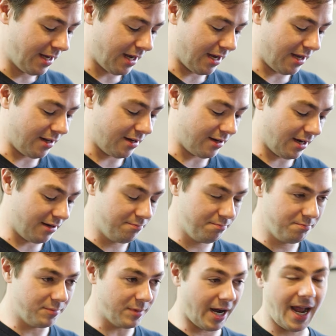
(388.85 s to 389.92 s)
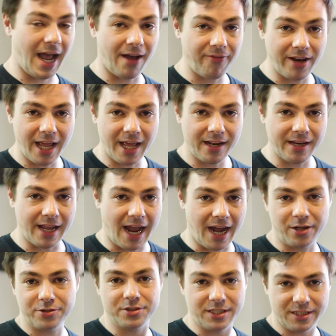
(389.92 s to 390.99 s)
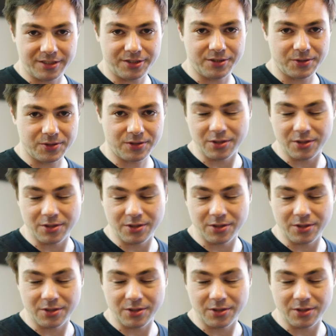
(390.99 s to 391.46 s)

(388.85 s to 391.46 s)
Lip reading: and I haven't had any algae issues.